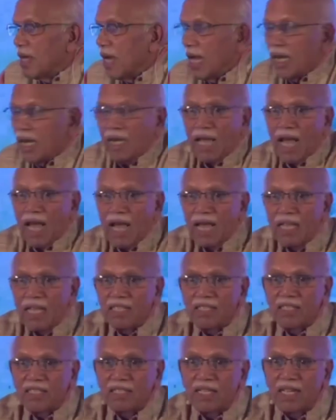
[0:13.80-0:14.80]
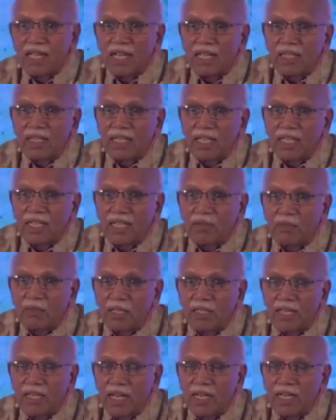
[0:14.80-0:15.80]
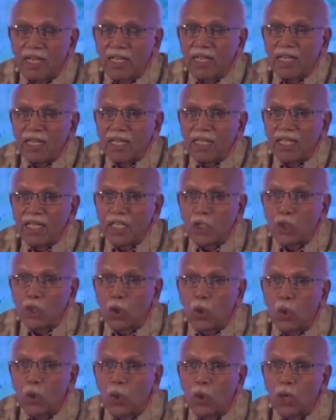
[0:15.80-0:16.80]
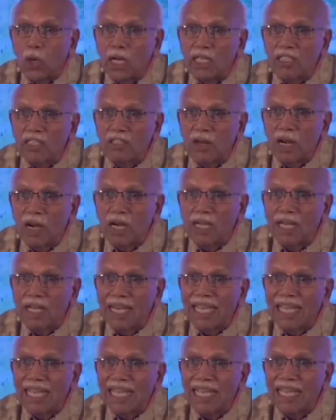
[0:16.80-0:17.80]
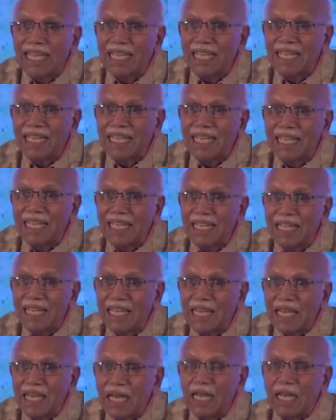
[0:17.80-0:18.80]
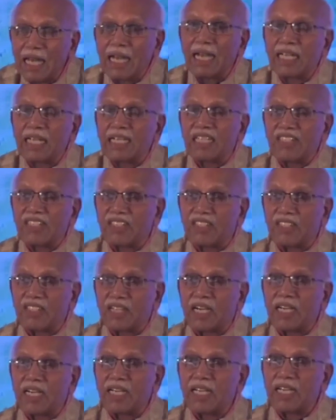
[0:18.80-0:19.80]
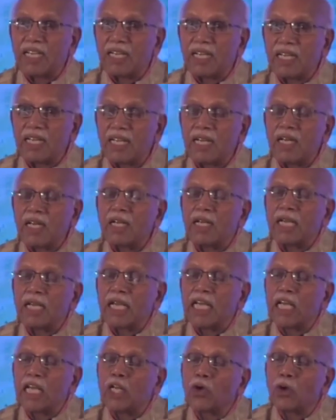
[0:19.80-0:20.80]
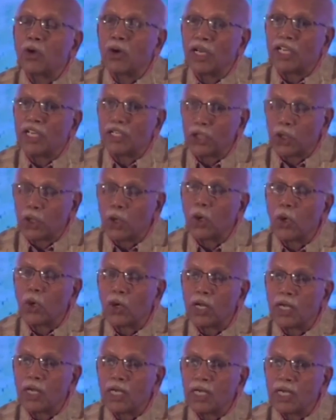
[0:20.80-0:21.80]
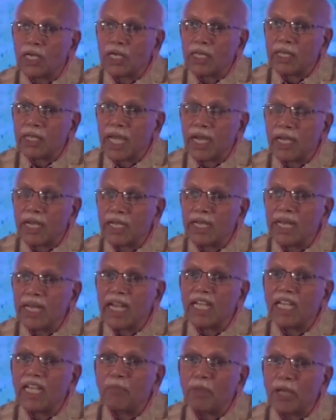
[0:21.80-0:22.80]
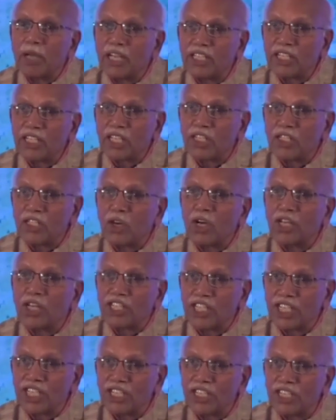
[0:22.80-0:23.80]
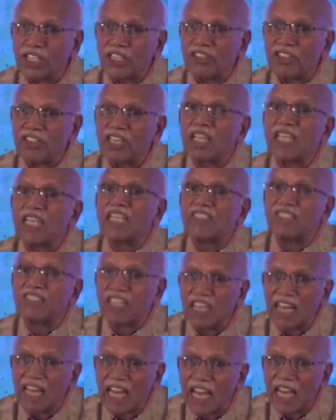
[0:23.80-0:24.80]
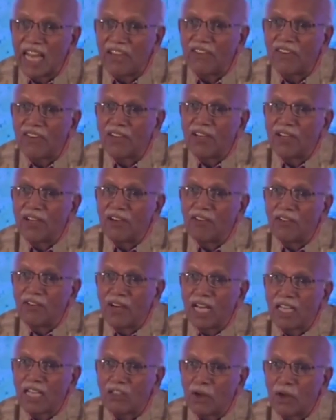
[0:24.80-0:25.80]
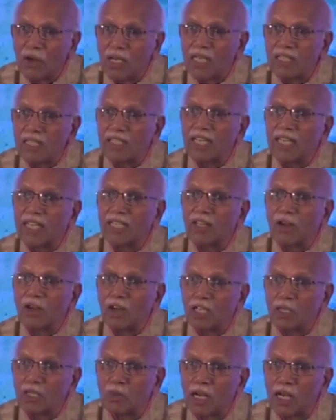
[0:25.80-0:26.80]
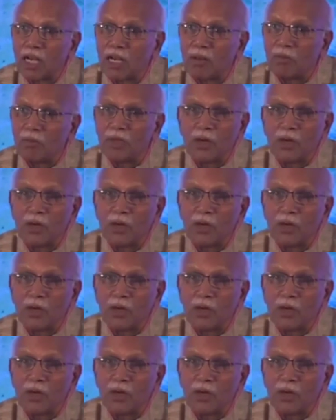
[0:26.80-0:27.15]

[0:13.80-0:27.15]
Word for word: And as Sanatana Dharma said, the soul does not die. A latest study in Illinois showed that dead patients' consciousness is still alive for as long as they are in the hospital.